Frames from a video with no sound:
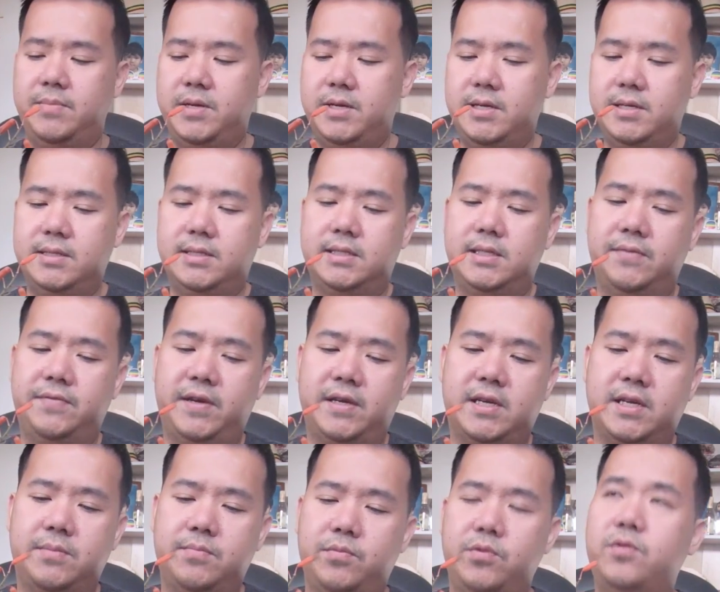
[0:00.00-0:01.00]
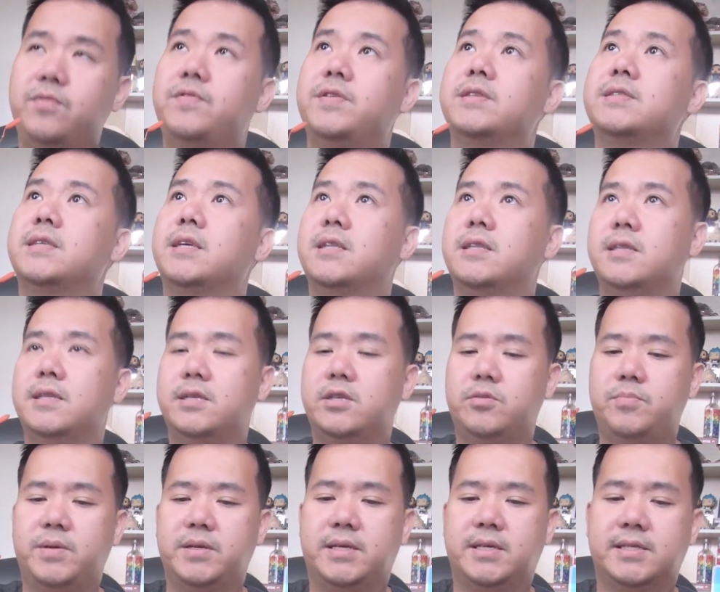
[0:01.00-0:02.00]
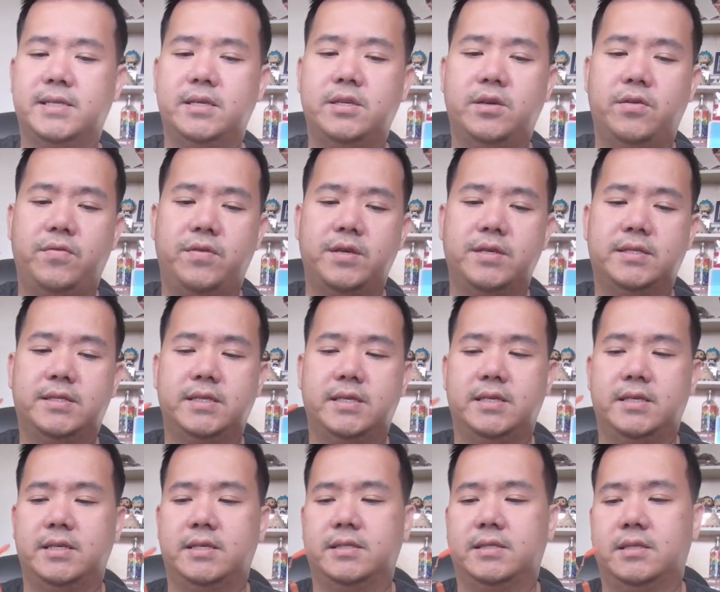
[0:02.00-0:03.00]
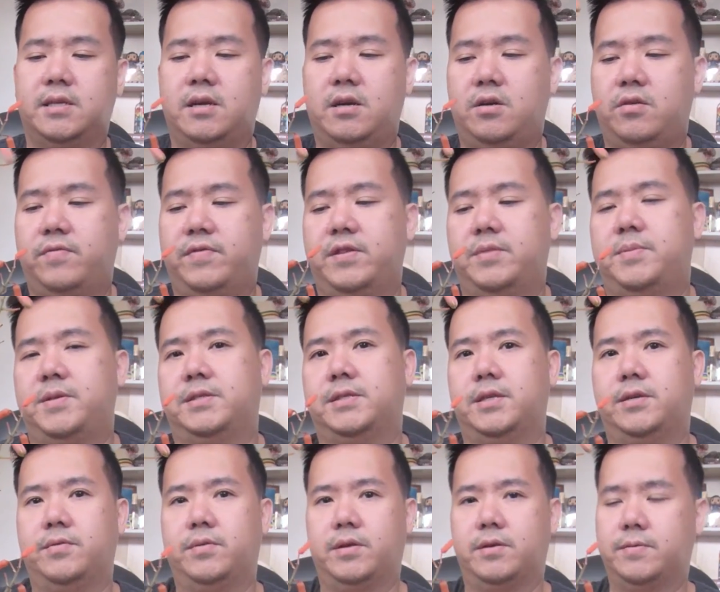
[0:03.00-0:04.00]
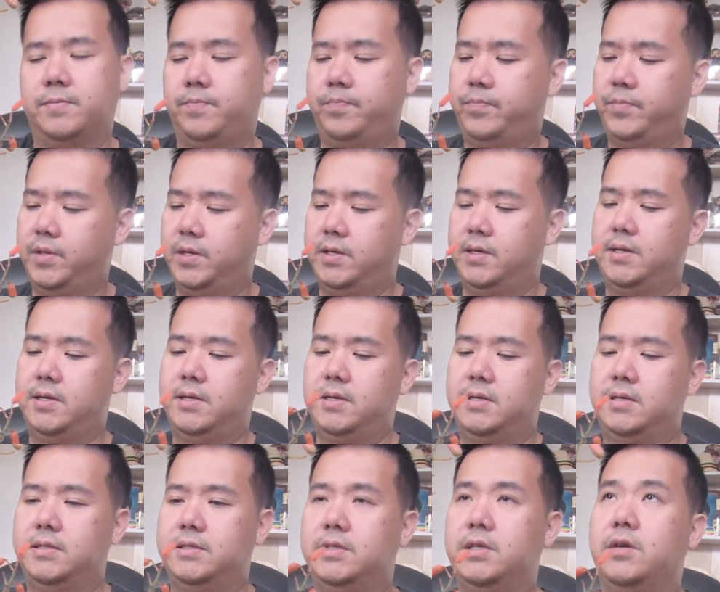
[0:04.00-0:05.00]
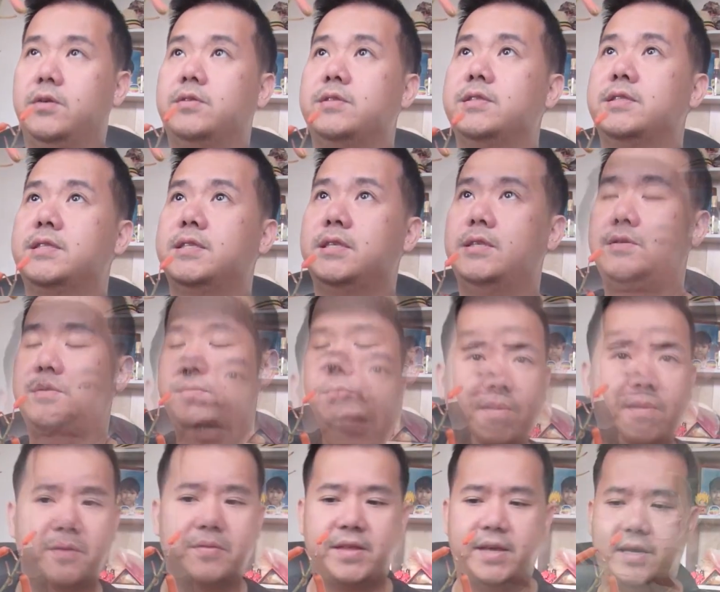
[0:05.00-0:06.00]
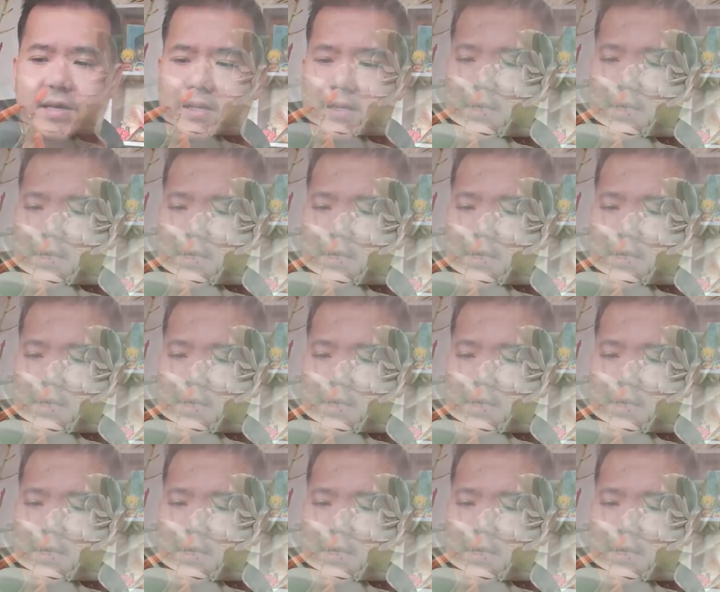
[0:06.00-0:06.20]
me see if I can move this a little bit because I know this is, oh my goodness, there we go. So you see, we can see that.